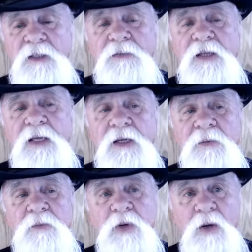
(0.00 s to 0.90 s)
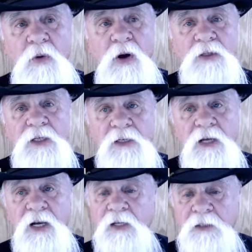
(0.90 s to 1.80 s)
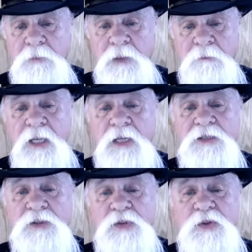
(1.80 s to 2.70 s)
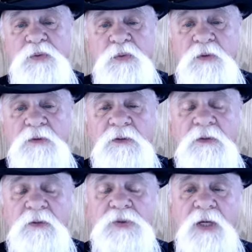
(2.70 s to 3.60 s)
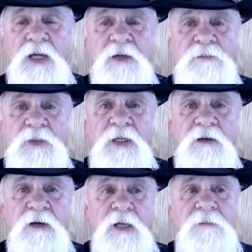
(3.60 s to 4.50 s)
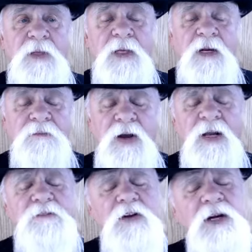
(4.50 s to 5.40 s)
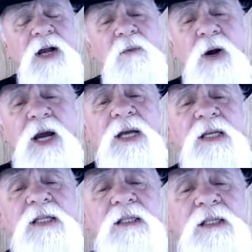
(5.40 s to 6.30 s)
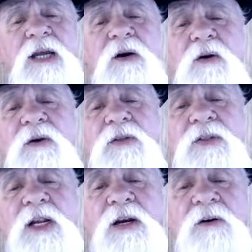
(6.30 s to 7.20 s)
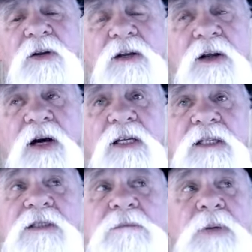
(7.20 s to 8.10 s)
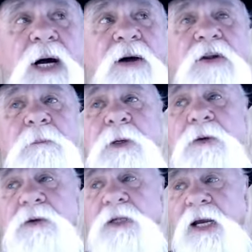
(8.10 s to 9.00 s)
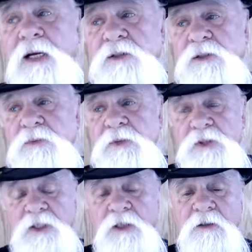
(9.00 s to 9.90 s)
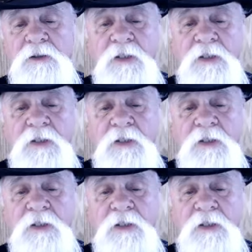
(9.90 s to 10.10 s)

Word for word: and when I walked in, I got the big blast as usual. There was a lot of them there, and I finally figured out why they are there and not piled up here at the house at Sharon's.